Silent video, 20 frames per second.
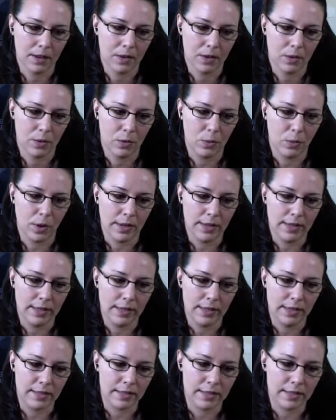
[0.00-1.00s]
One
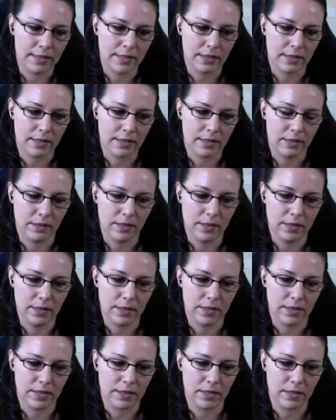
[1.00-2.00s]
is
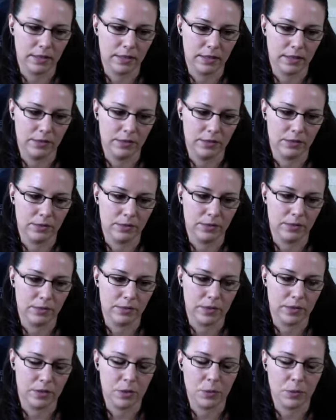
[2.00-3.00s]
this kind of,
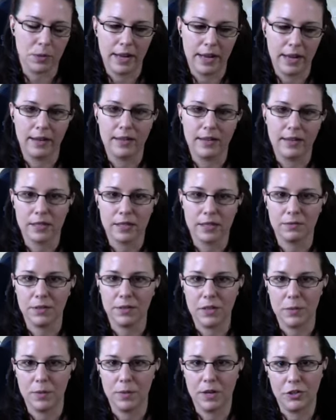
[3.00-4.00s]
so we're an NSF
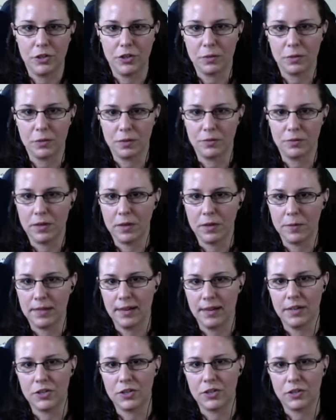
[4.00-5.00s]
funded project. So we're funded by
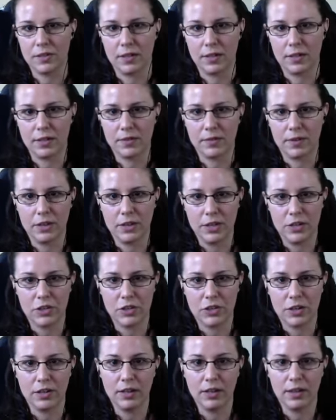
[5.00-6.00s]
the National Science
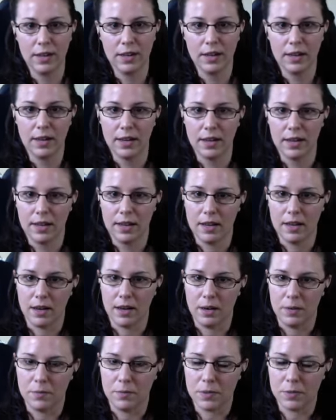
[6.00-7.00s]
Foundation,
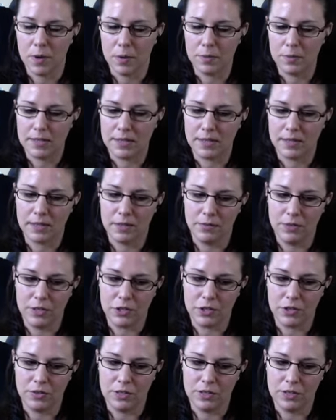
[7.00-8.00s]
Small Business
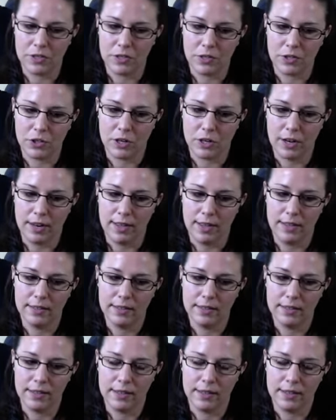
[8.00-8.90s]
Innovation Research Grant.